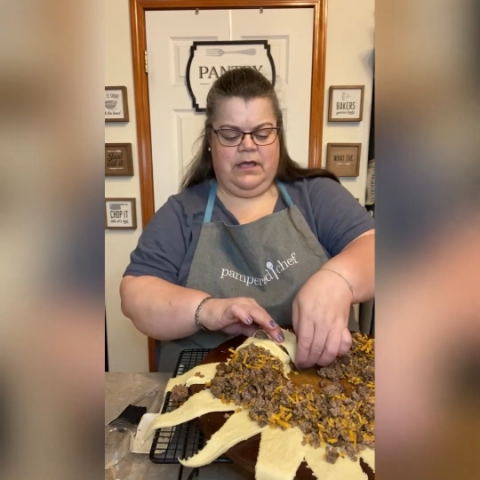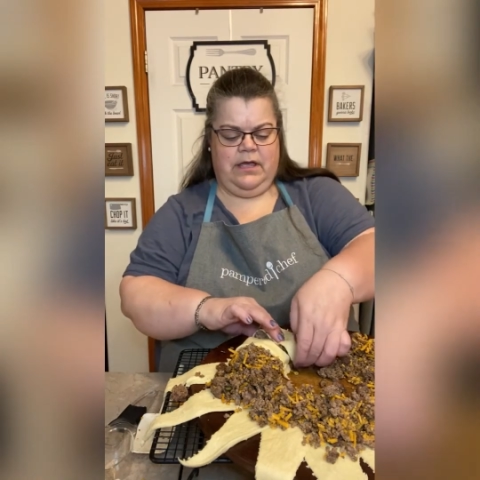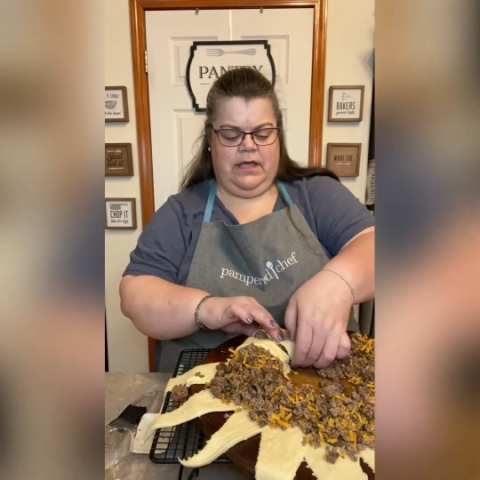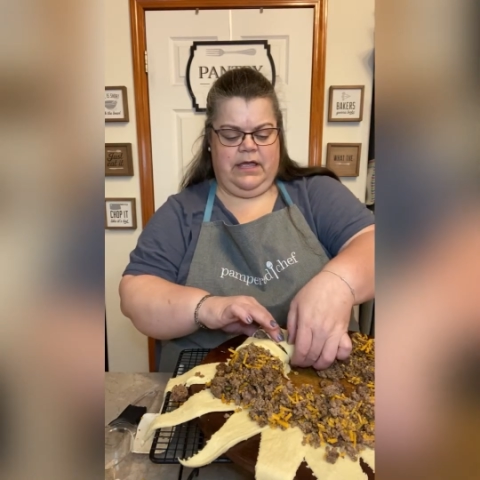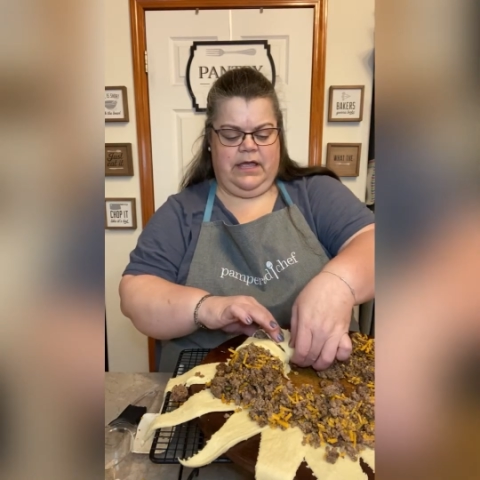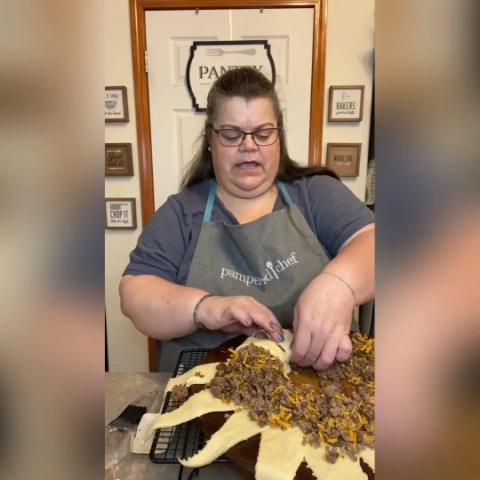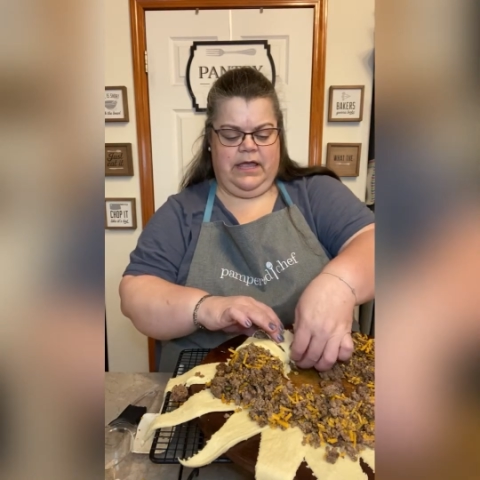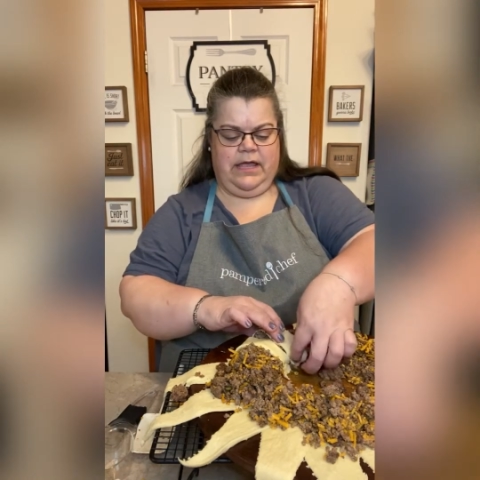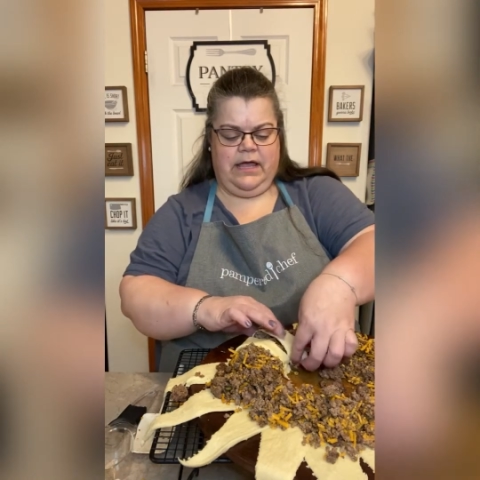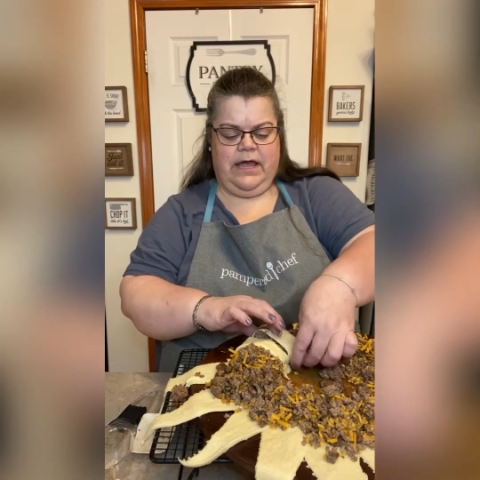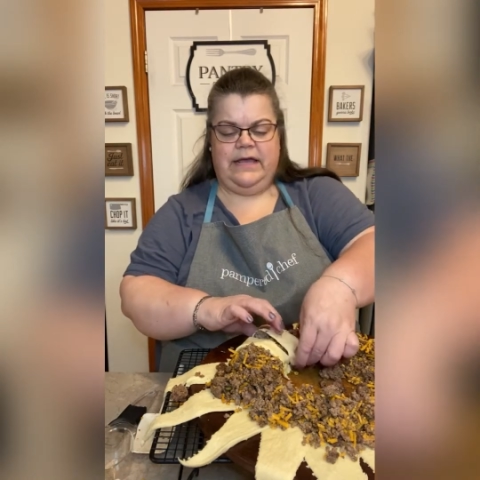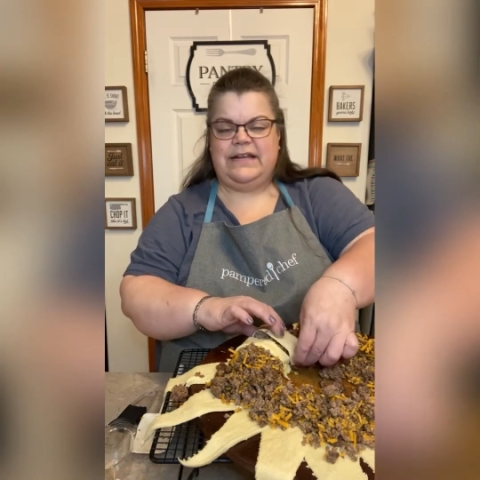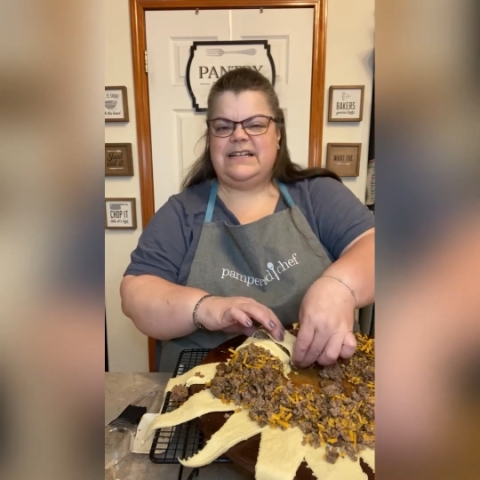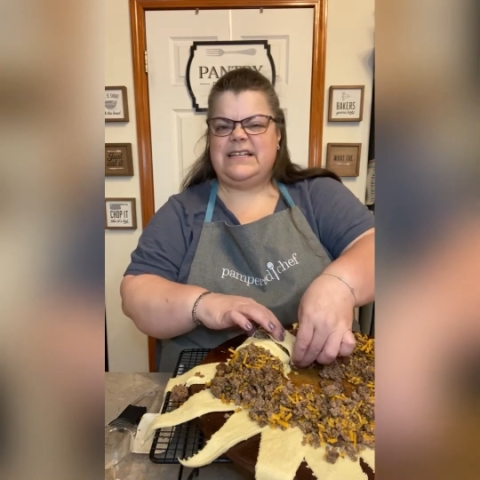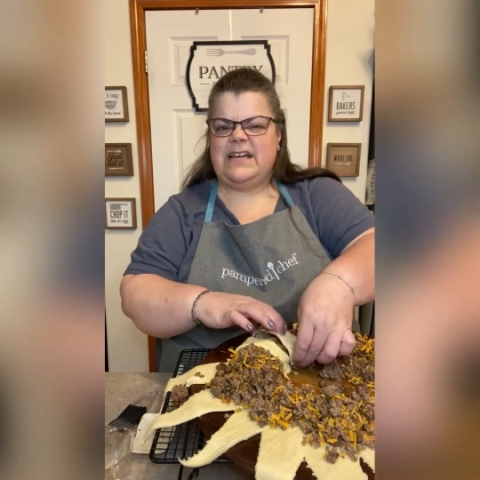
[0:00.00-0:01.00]
and kind
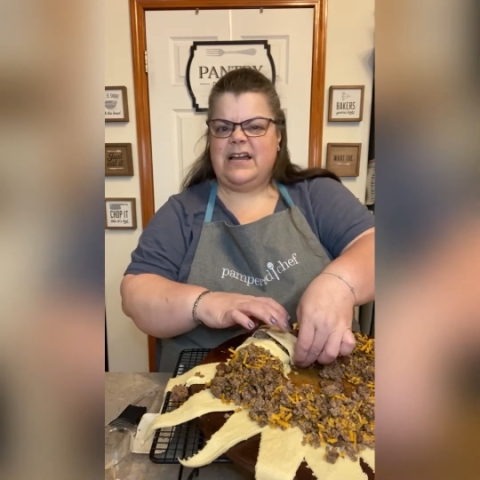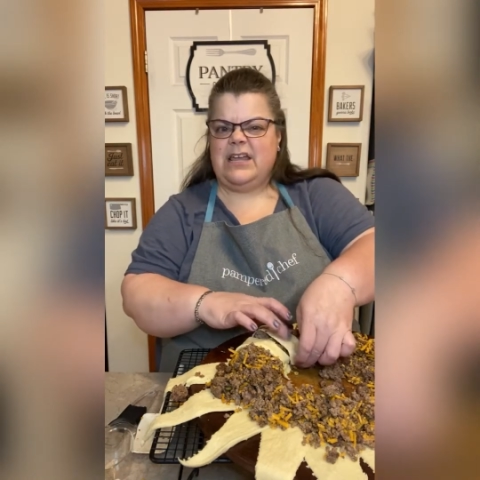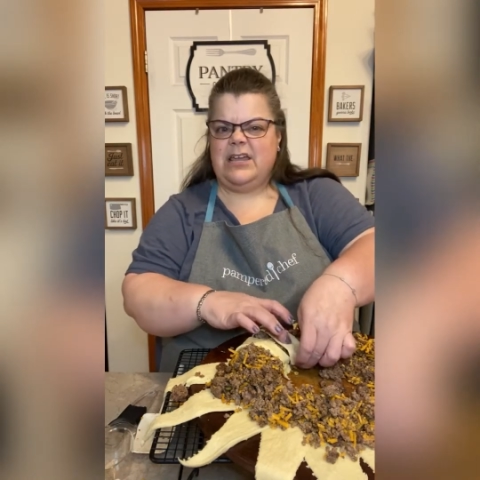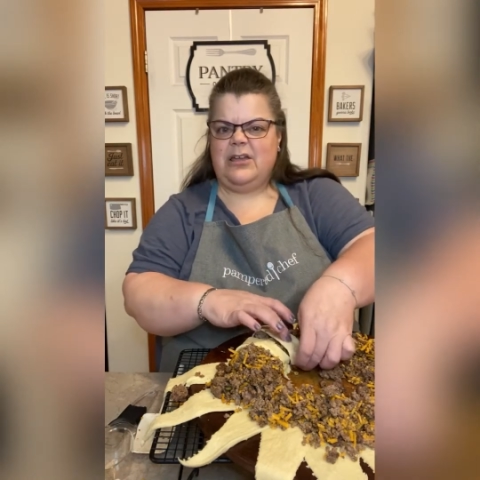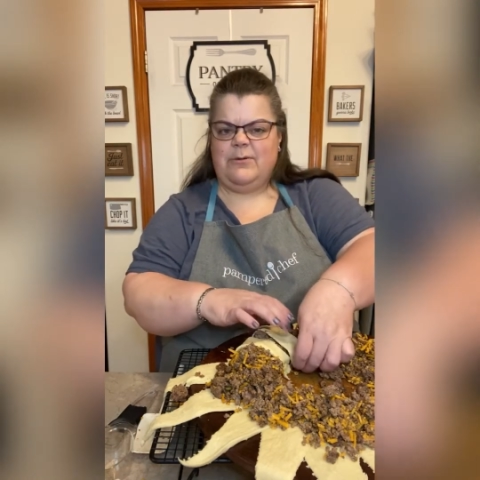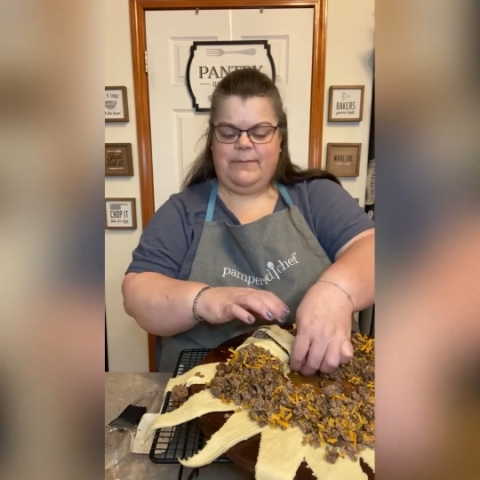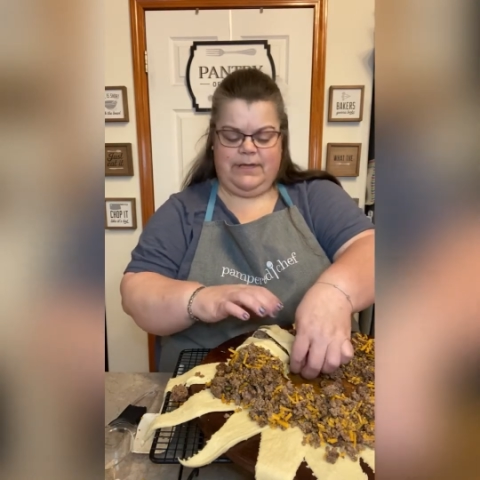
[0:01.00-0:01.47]
of tucking them